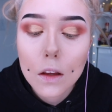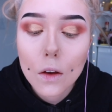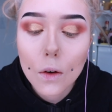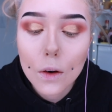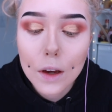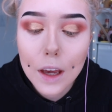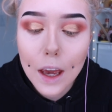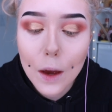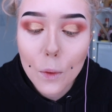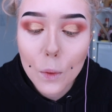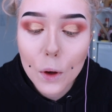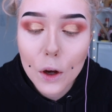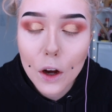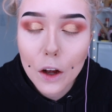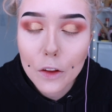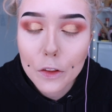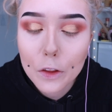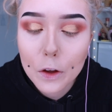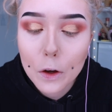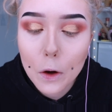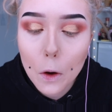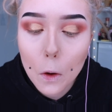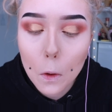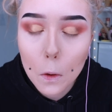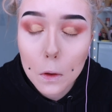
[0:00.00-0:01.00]
Okay, we got the
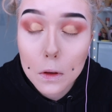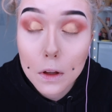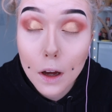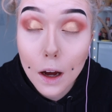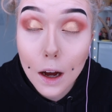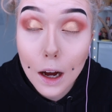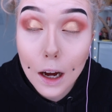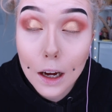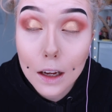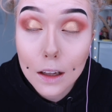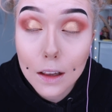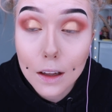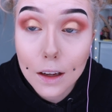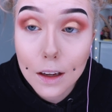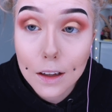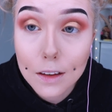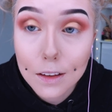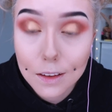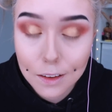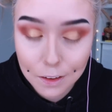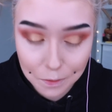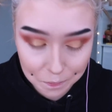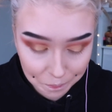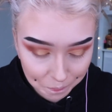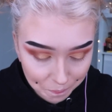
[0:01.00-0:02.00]
gold
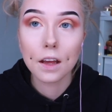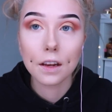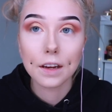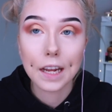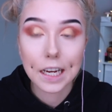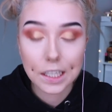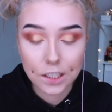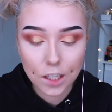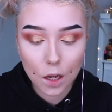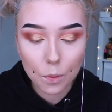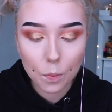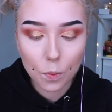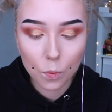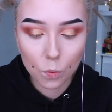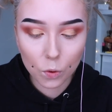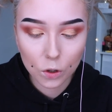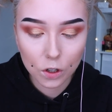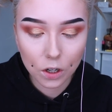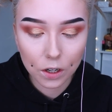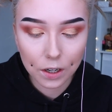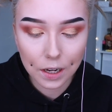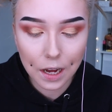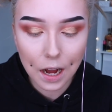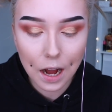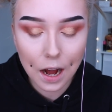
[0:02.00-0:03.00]
eyelids. Next up, we're
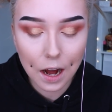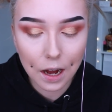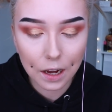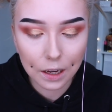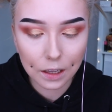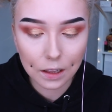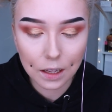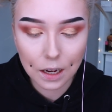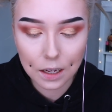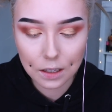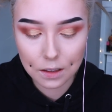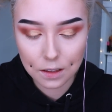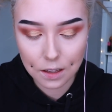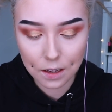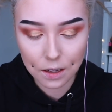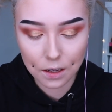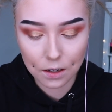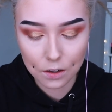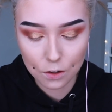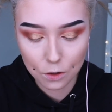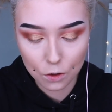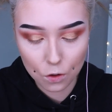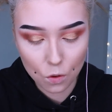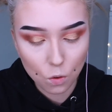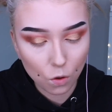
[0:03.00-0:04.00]
gonna highlight the
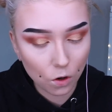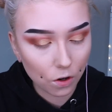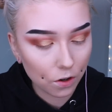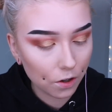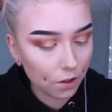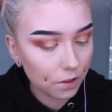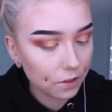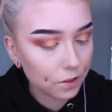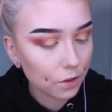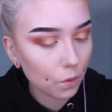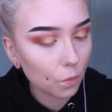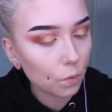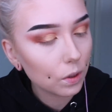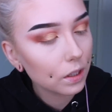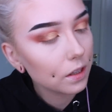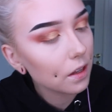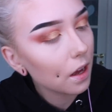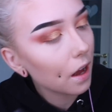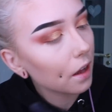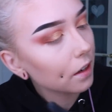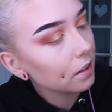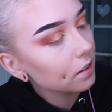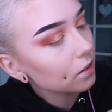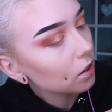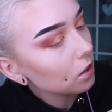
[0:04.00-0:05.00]
inner corners with
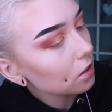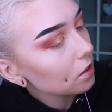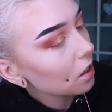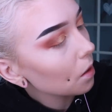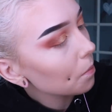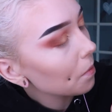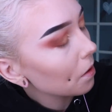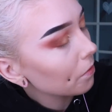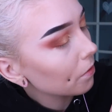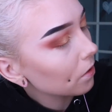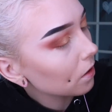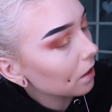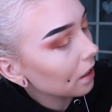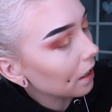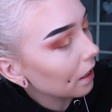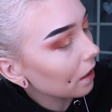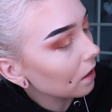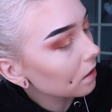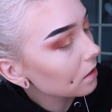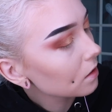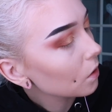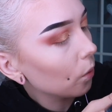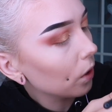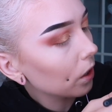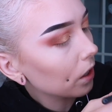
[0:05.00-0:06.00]
Anastasia Beverly
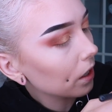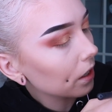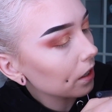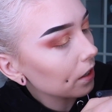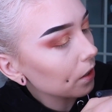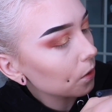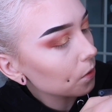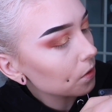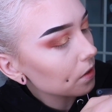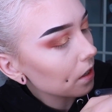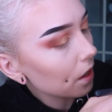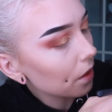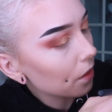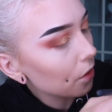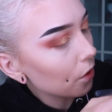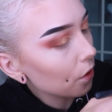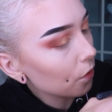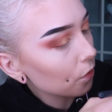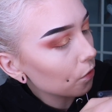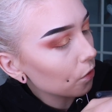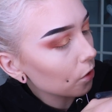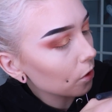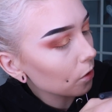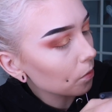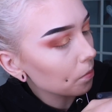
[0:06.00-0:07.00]
Hills. We're gonna use the
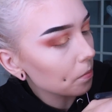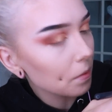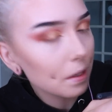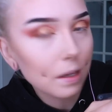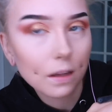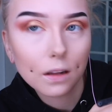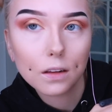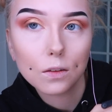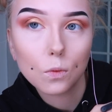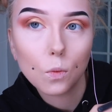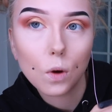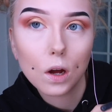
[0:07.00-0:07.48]
vermeil